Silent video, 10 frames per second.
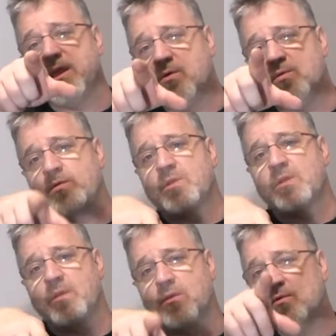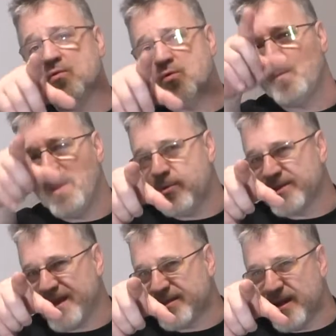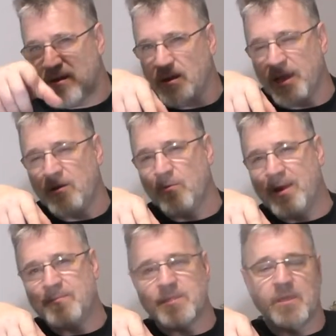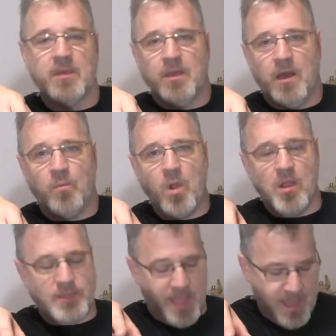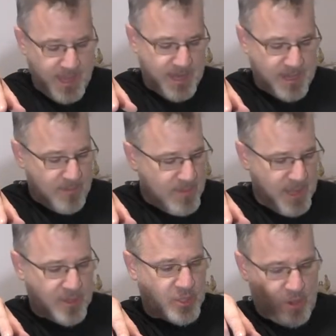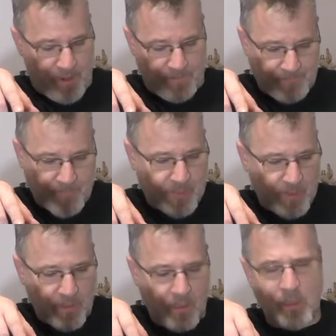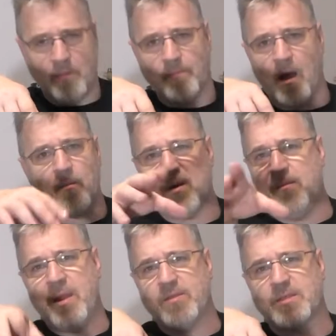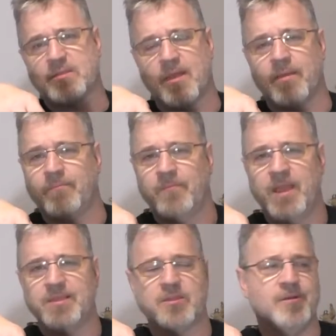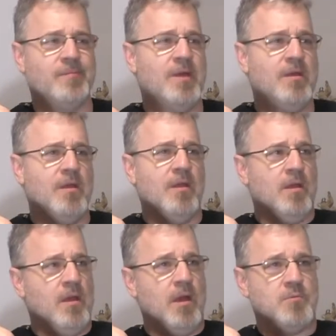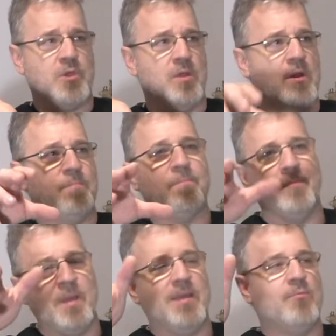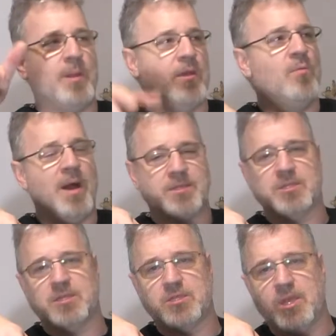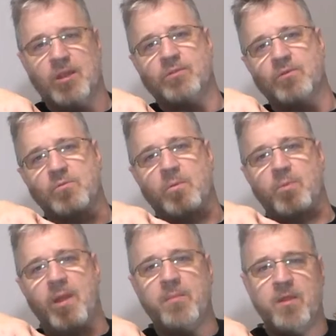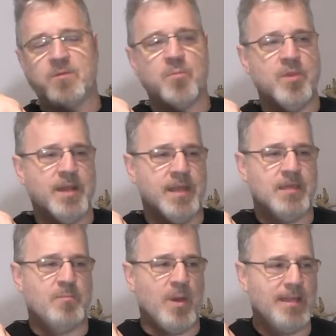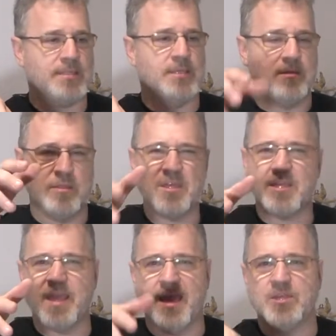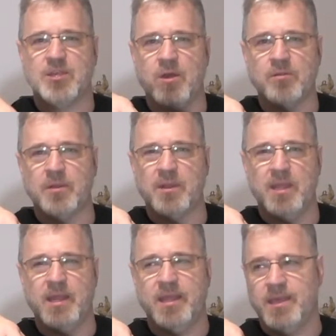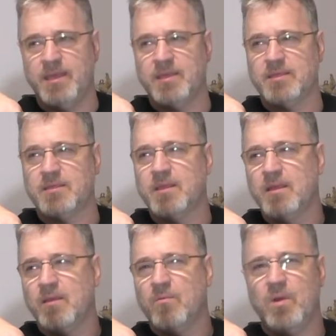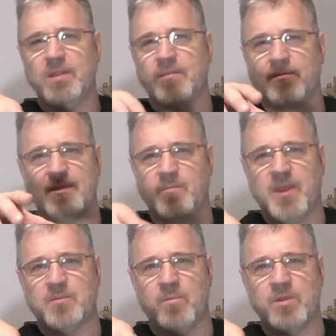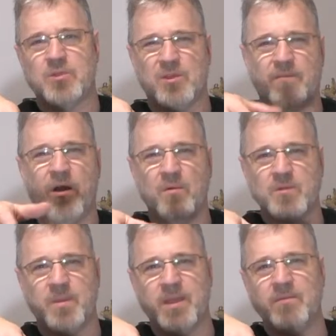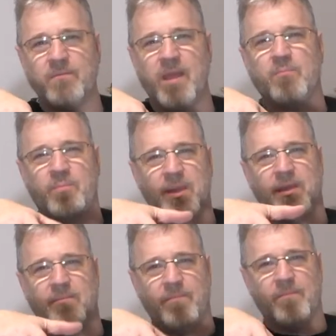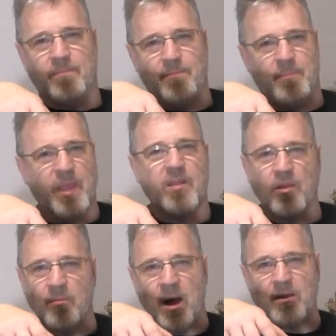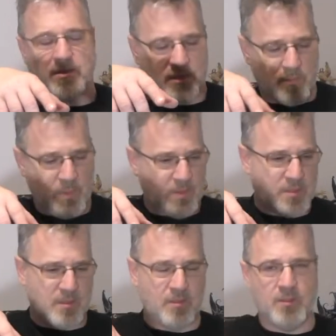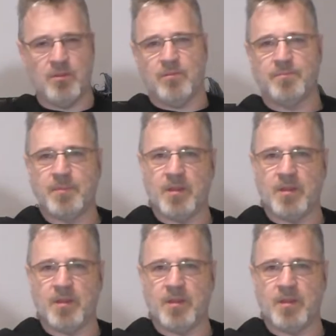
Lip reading: yous peoples out there in the interwebs, a world in miniature. All Primaris this time, right? So I'm sure everybody who watches this channel knows what a Primaris Marine is, but just in case you don't, it is what the Space Marines should have always been, right? Bigger models as opposed to the little,